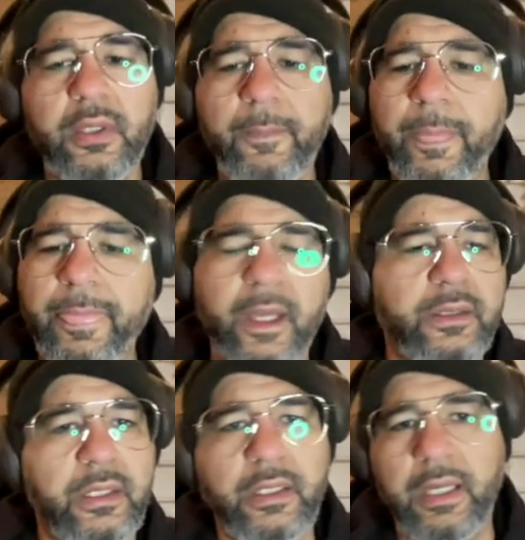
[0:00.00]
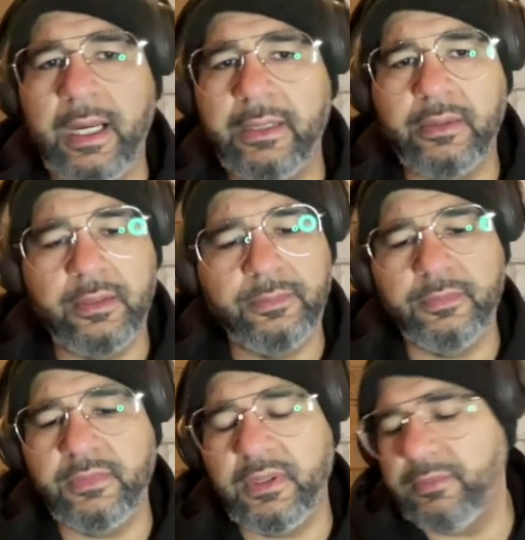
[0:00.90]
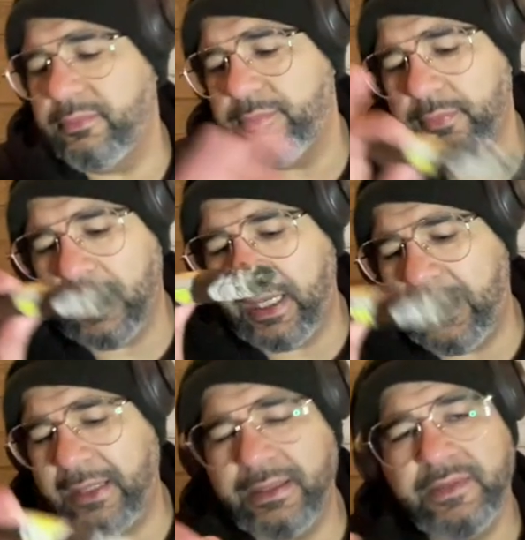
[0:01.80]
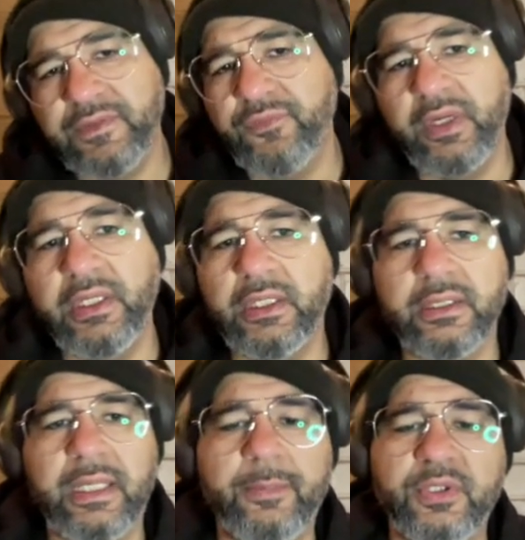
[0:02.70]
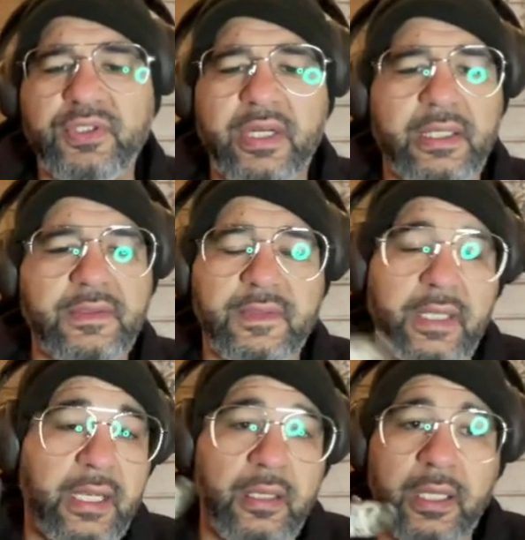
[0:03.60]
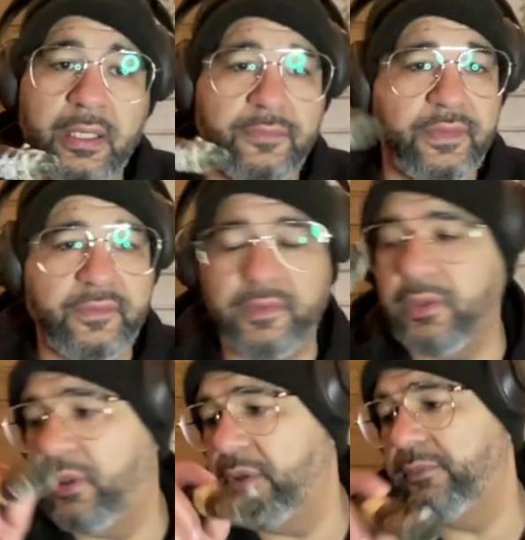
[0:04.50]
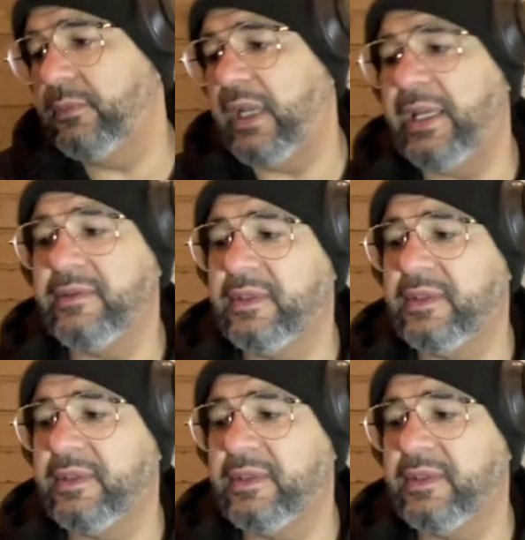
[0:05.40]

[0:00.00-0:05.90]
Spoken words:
nothing. I there's really not much that I could say. I love the cigar, hands